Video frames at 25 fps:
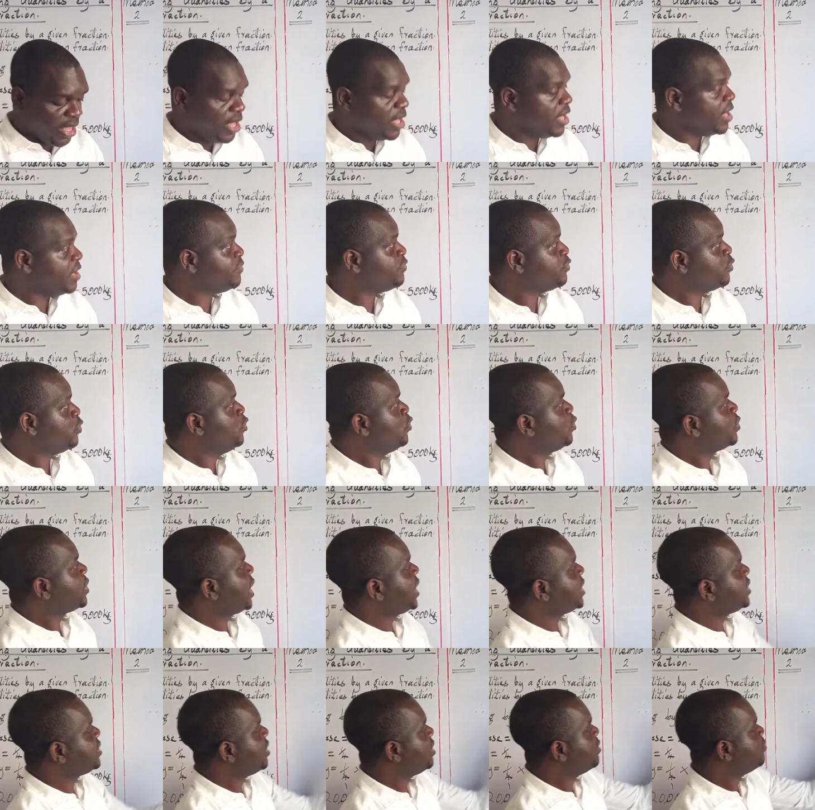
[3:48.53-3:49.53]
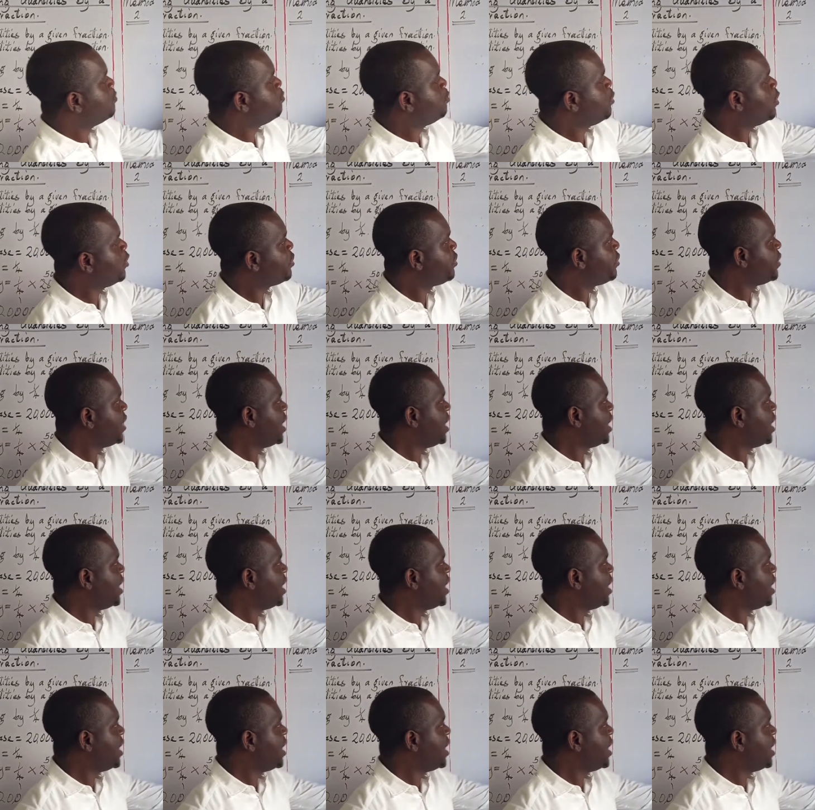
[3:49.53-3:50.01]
If you look at both